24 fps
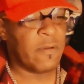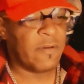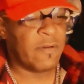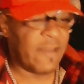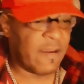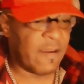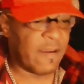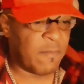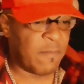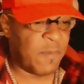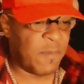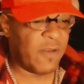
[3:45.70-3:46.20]

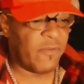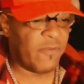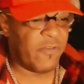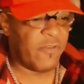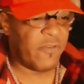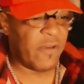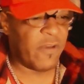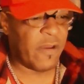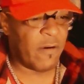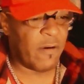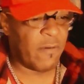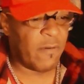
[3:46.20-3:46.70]
take me to
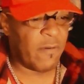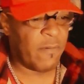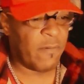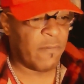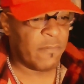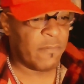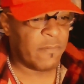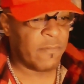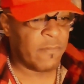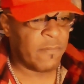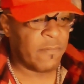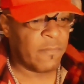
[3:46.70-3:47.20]
jail.
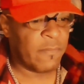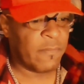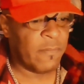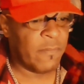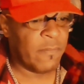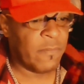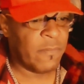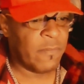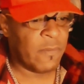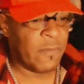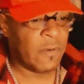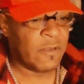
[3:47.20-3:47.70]

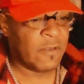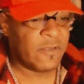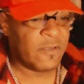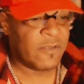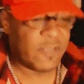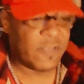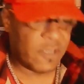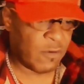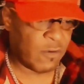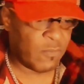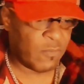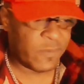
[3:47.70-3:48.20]

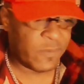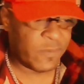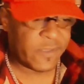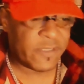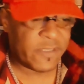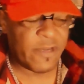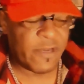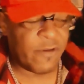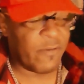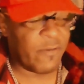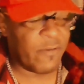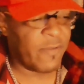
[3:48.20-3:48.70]
Seal was
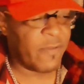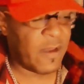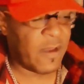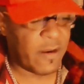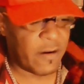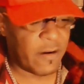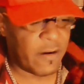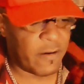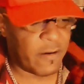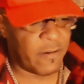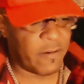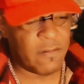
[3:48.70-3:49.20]
still
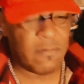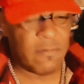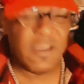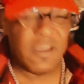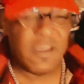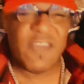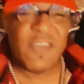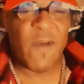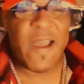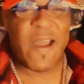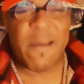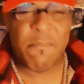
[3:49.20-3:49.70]
there. He
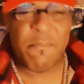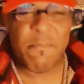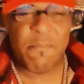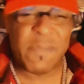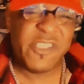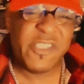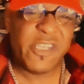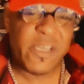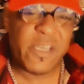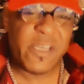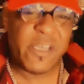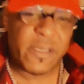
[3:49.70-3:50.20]
grabbed my
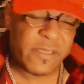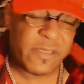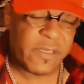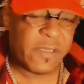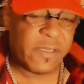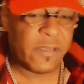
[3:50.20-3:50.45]
shit.